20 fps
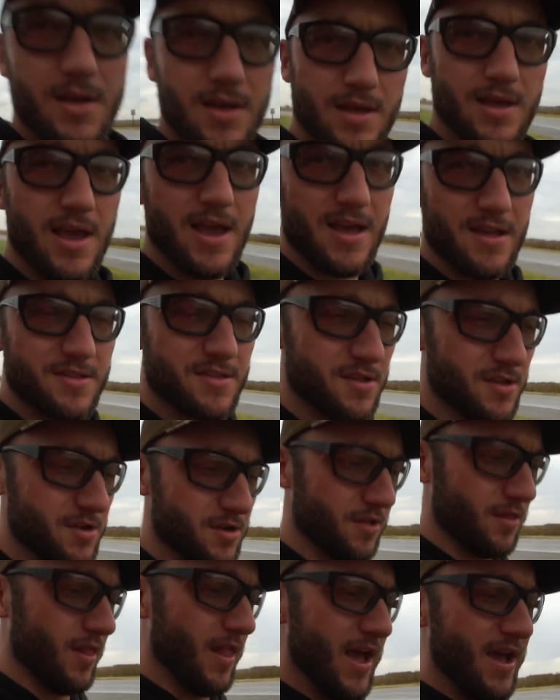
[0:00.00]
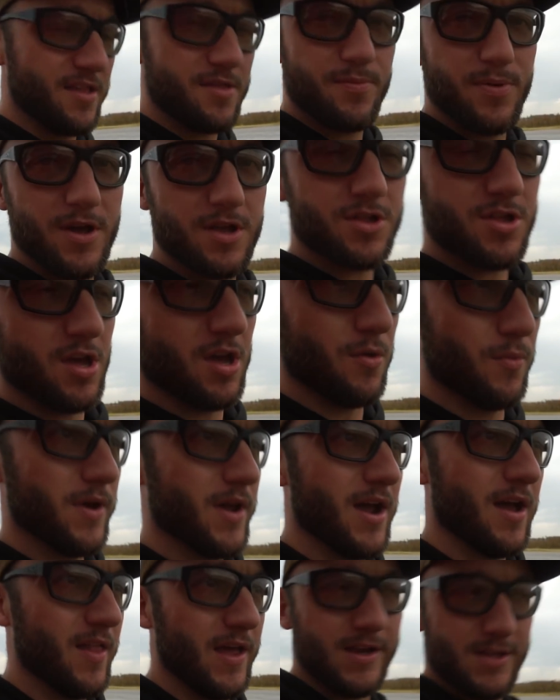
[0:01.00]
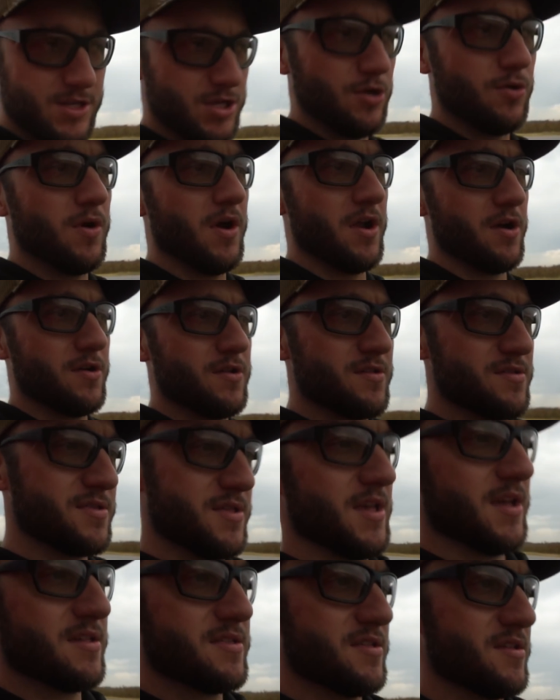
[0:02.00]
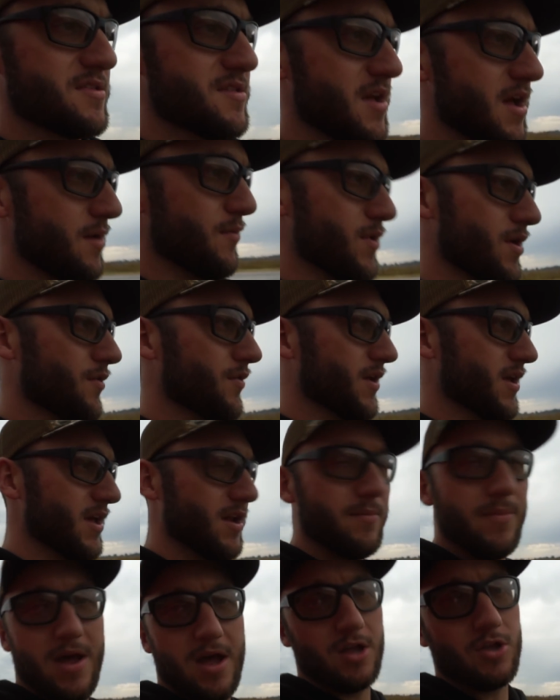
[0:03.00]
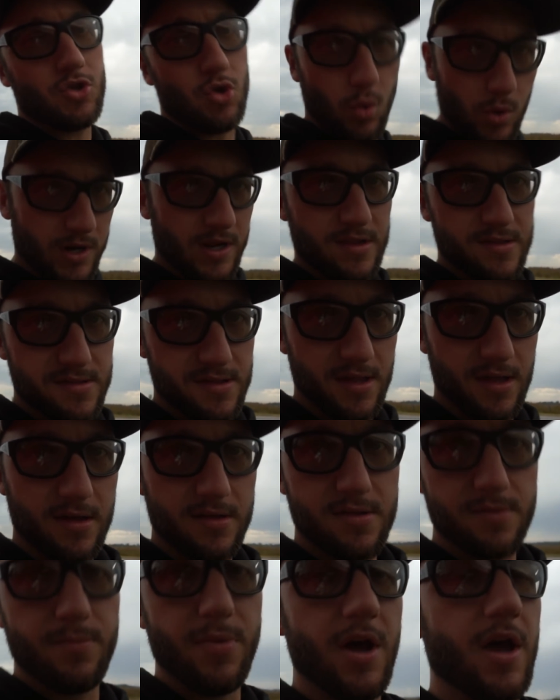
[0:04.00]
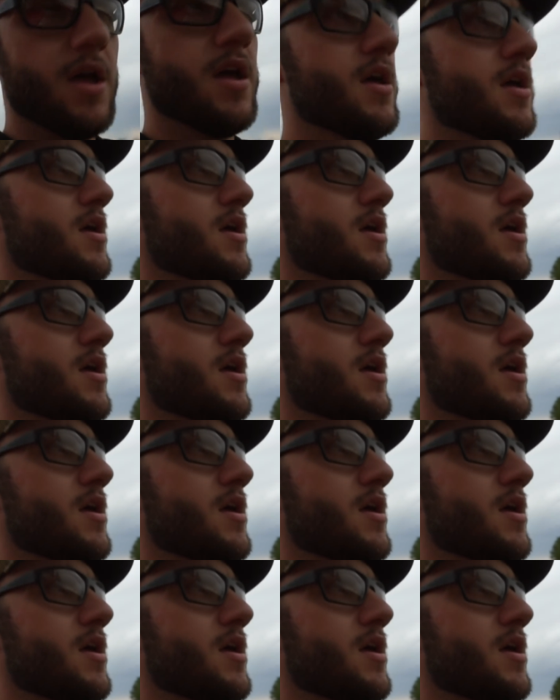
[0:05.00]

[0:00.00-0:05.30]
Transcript: Yeah, so you know, the last pitch hunt we got like 206. This time we only get about 26. But